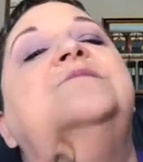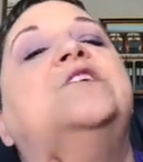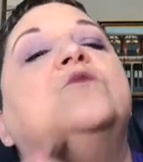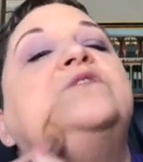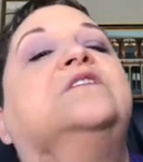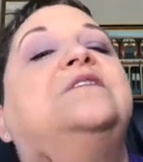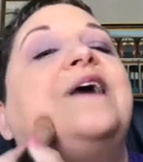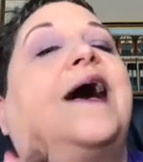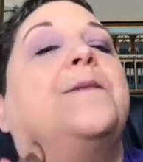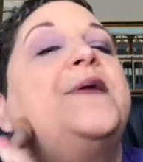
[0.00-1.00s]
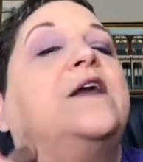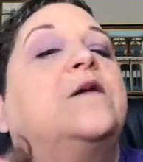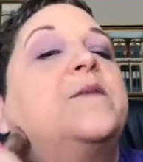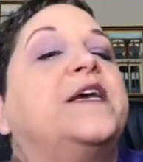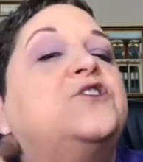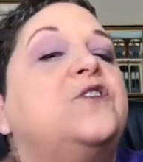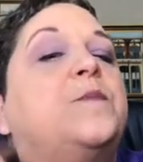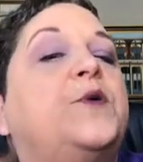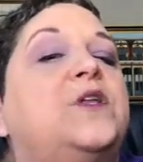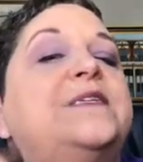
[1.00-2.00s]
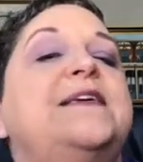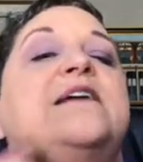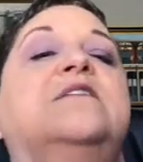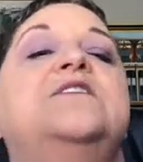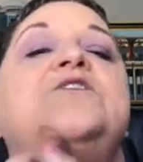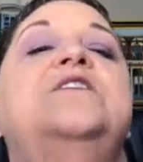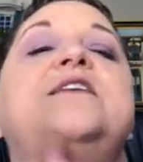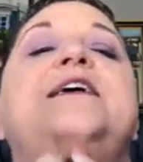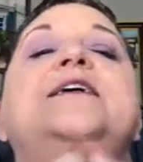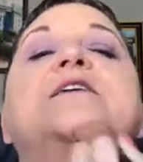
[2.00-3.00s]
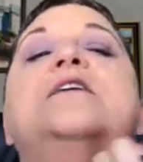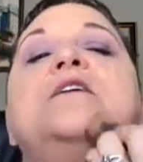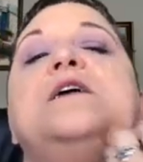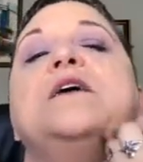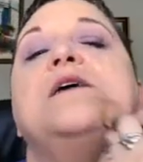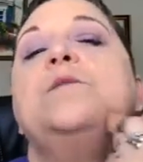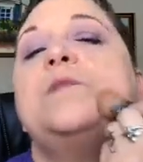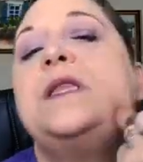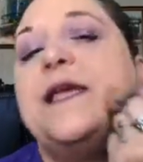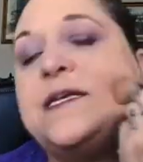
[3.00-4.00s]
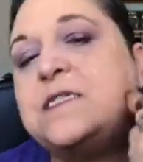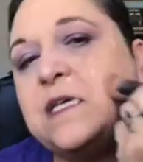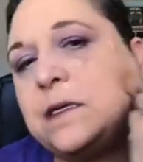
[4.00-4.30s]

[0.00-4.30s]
Don't stop here. Make sure you pull it down into your neck and blend